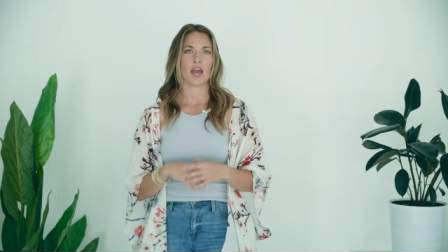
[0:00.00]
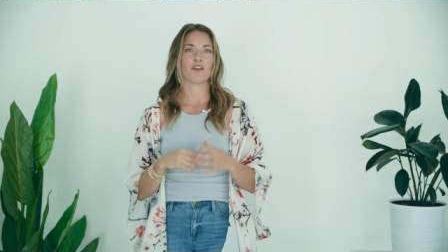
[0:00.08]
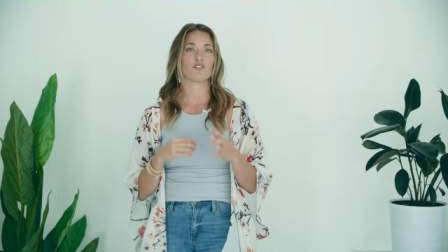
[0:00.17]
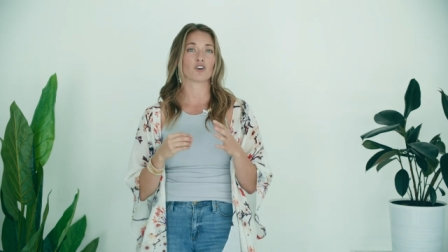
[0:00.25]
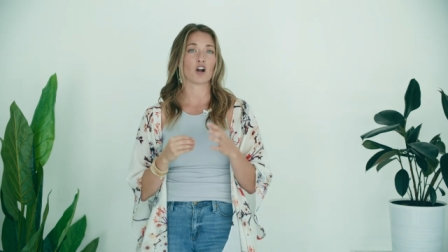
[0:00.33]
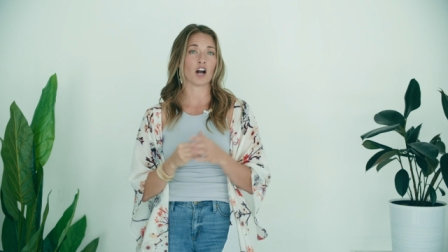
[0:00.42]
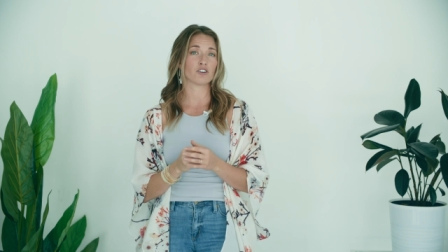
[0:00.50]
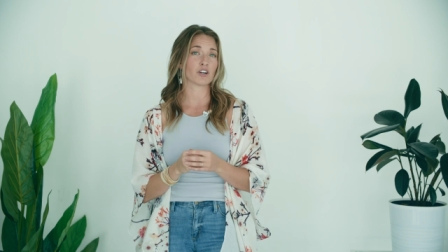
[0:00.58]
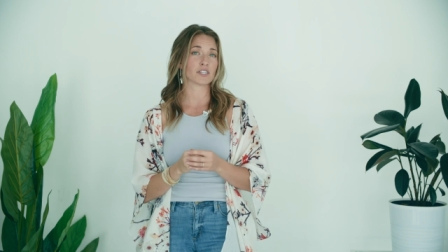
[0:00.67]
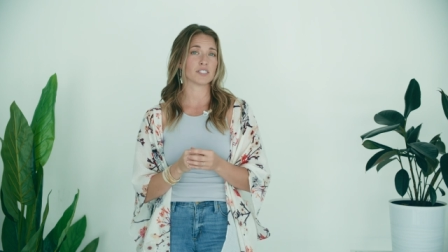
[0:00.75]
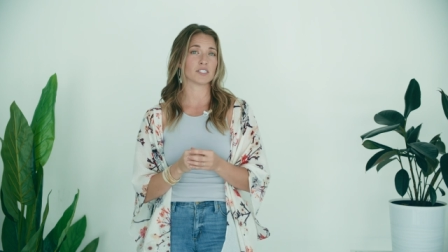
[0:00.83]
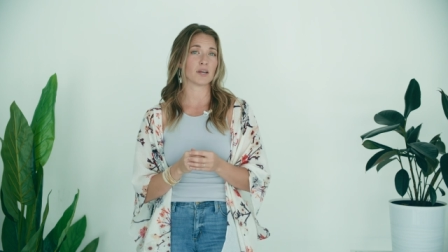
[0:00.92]
If your
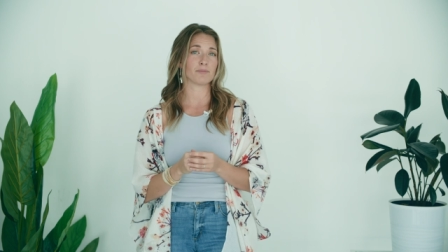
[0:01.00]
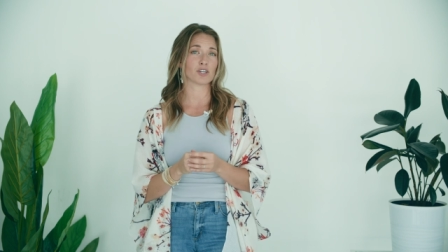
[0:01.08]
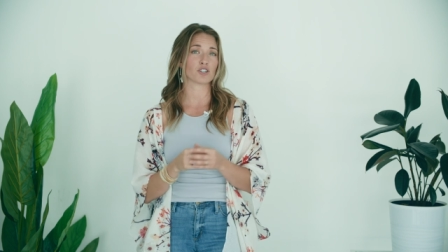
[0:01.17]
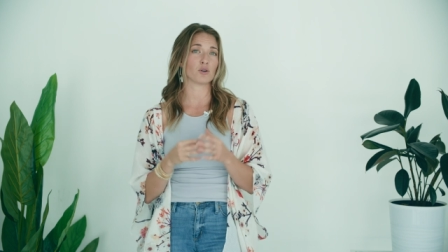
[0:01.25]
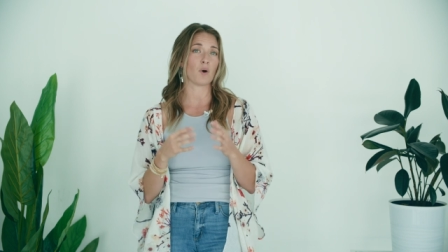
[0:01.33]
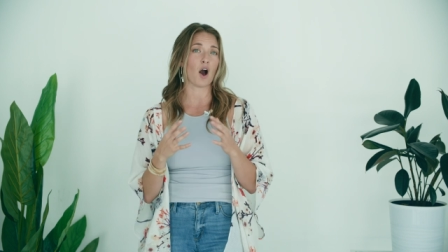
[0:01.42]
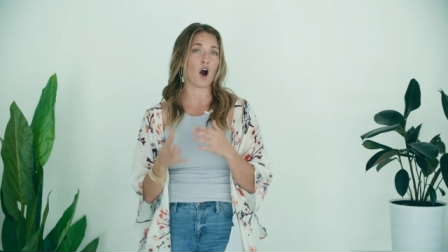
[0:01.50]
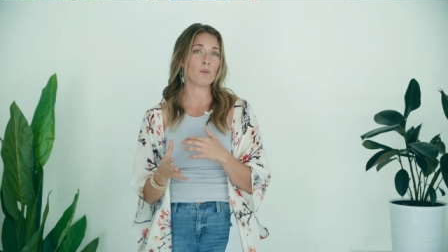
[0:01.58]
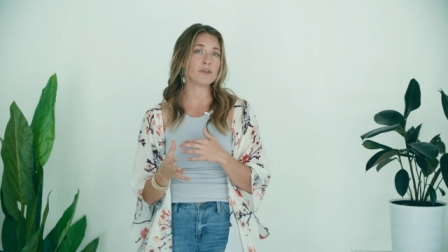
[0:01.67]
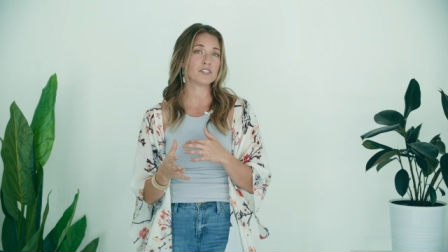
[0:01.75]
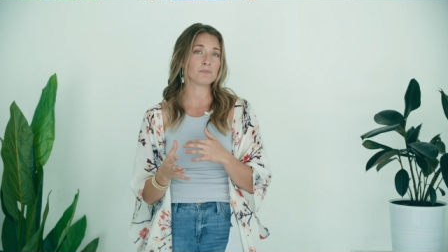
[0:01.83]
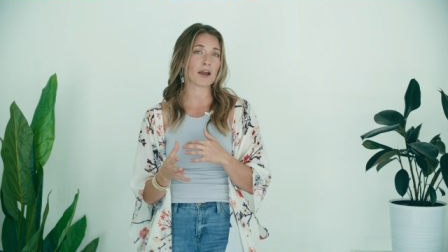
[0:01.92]
contract is subject to a home
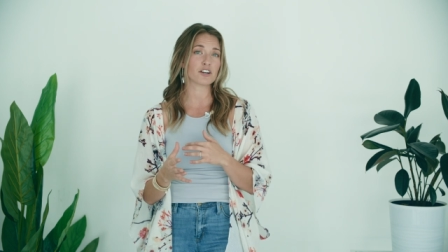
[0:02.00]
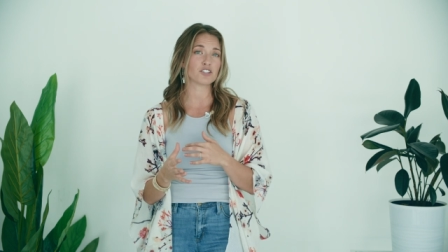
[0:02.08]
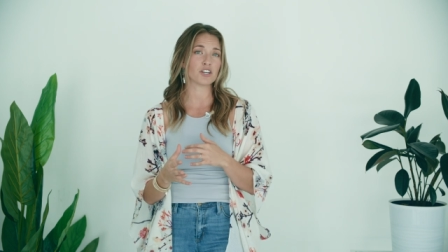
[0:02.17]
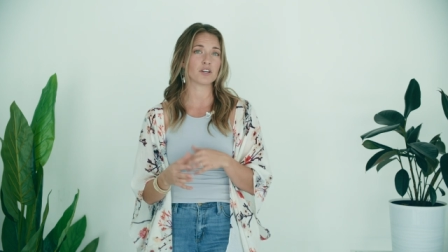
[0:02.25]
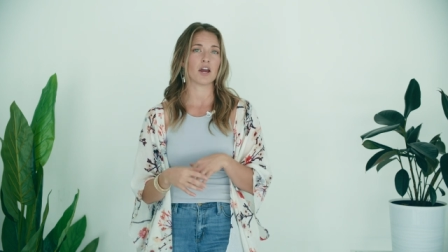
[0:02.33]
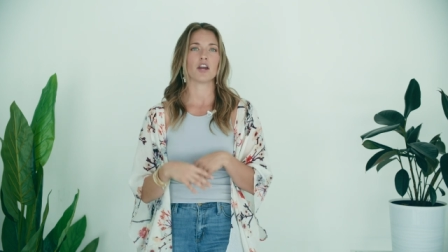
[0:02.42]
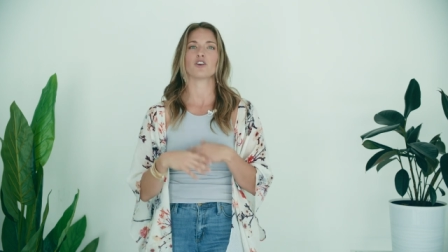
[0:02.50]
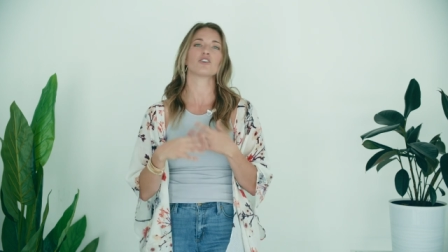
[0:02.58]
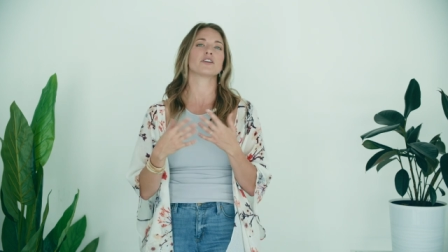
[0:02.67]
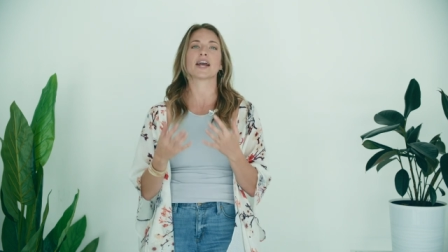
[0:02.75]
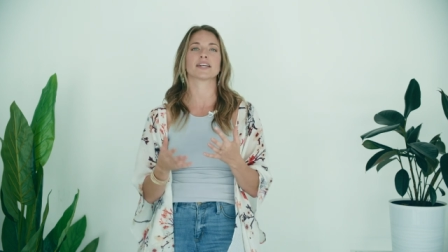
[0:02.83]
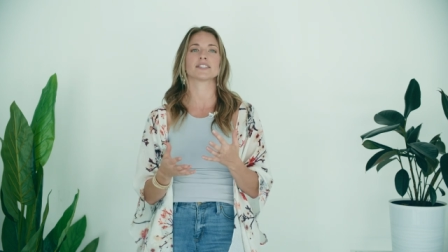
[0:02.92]
inspection, your
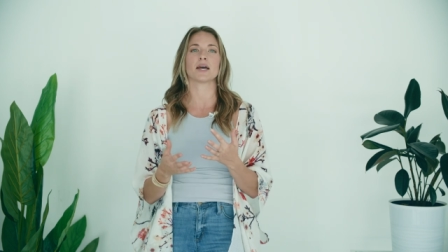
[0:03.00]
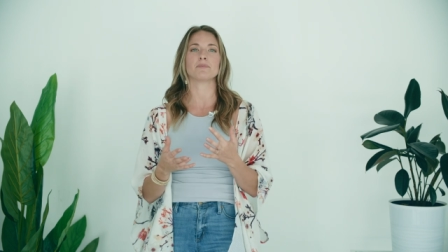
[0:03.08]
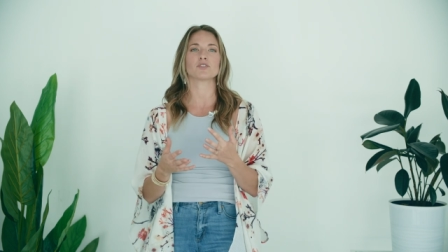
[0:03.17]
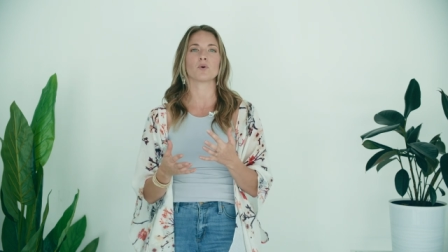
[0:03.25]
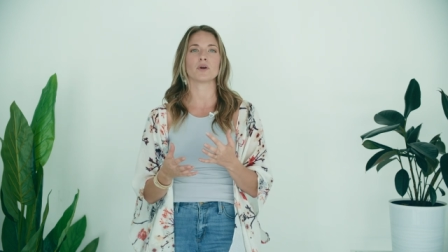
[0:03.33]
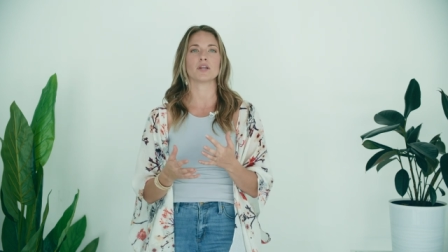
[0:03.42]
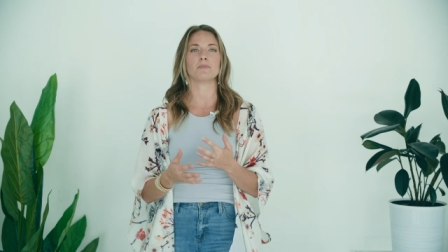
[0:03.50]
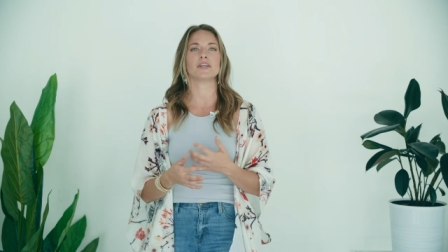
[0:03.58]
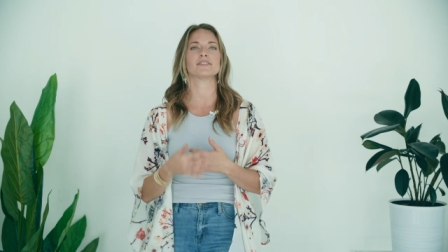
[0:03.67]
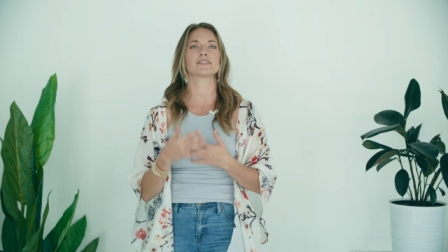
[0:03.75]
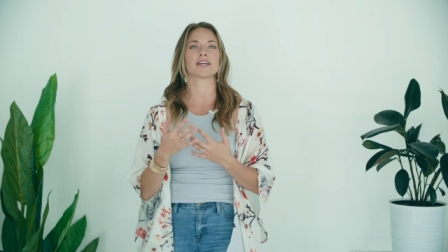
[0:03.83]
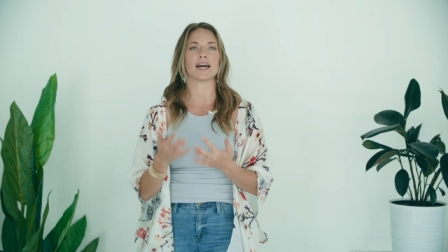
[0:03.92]
next step is going to be
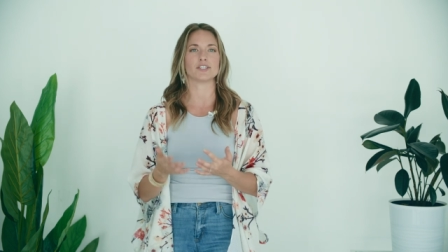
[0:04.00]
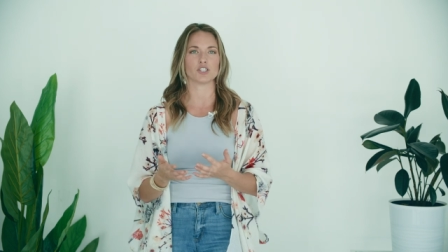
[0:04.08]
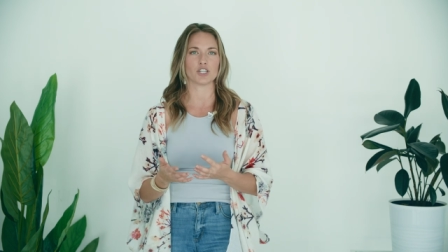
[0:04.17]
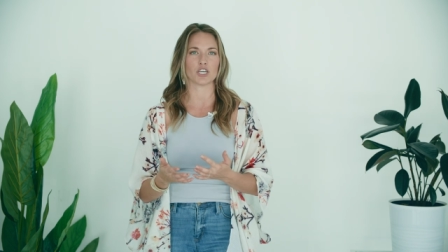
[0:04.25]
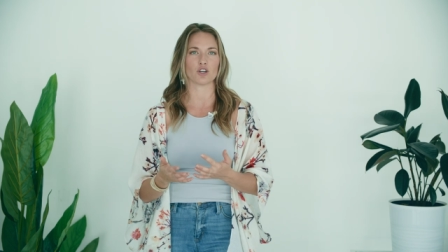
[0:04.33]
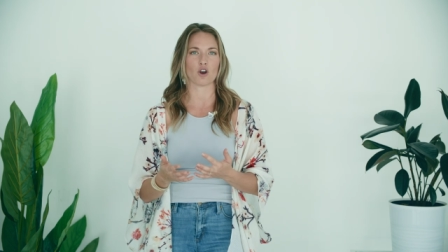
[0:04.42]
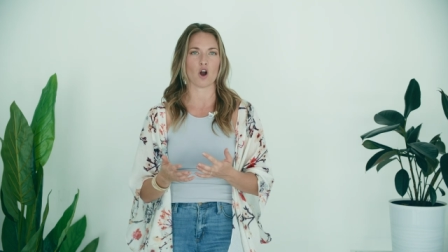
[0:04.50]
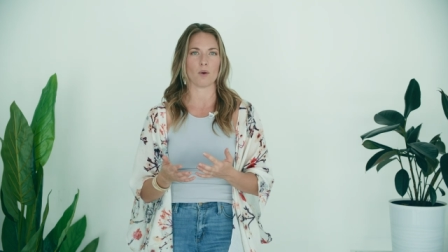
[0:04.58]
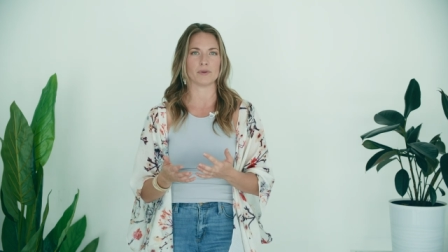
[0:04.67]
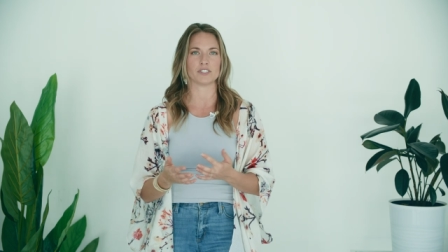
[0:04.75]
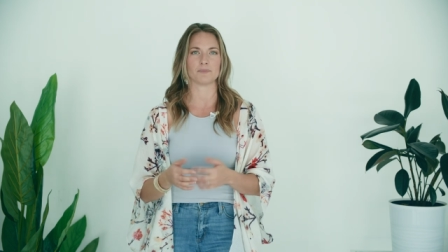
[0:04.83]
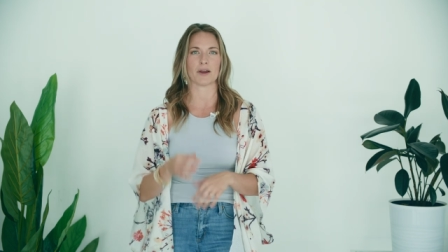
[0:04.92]
scheduling your
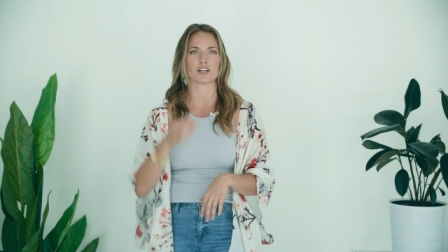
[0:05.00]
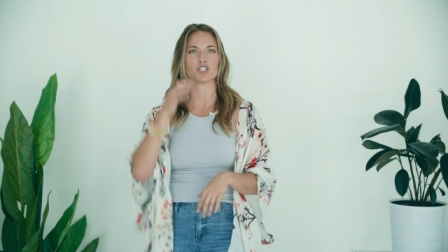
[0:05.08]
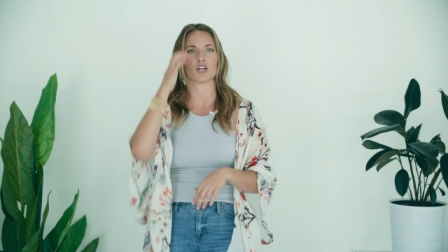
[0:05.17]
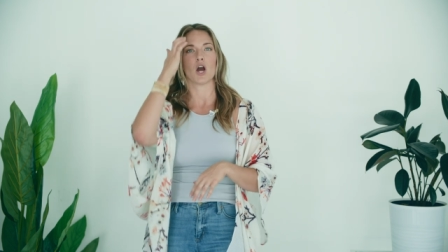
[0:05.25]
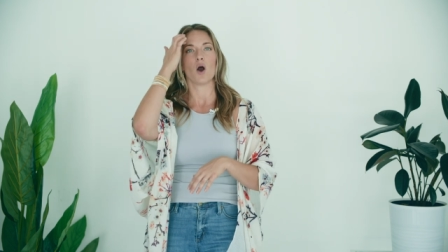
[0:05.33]
home inspection